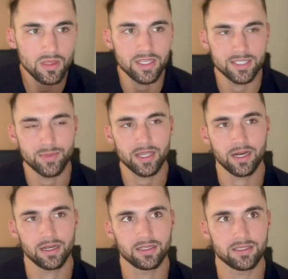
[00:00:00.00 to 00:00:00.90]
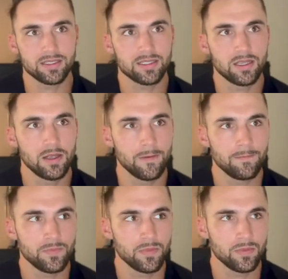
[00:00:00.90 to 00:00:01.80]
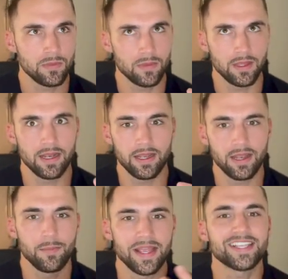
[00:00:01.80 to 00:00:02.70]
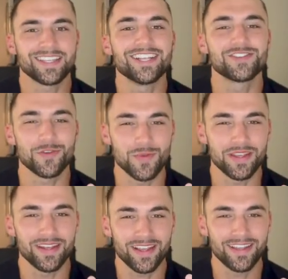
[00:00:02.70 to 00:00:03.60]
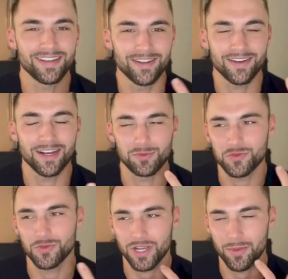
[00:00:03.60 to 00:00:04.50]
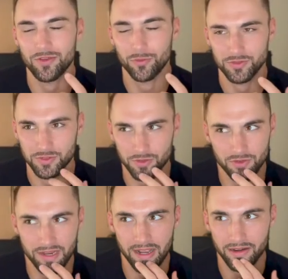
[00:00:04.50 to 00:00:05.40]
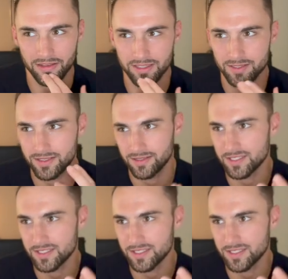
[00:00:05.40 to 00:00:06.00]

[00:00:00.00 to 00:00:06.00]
is because that it makes sense for me, like, you know, coming full circle now to this